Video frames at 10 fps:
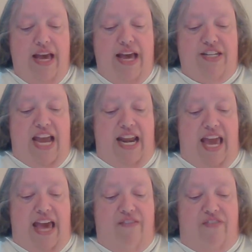
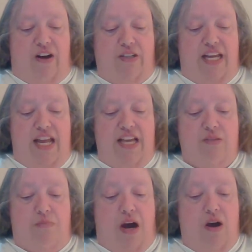Danny had felt in his
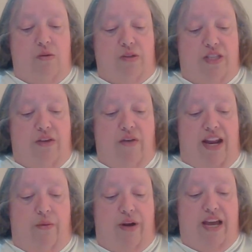bones that
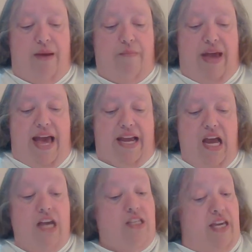Reddy would come back,
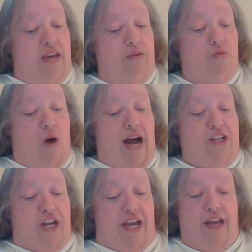so he was
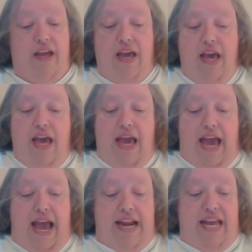watching.
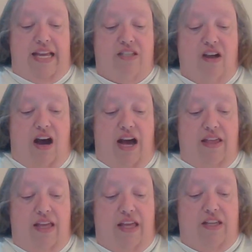And he saw
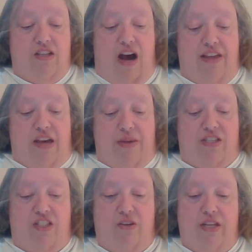saw them as
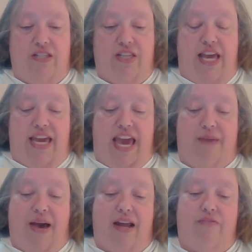soon as they
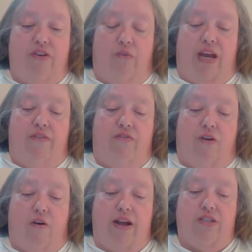came out of the green
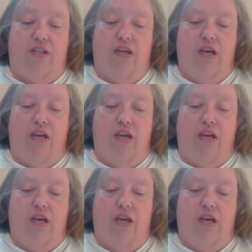forest.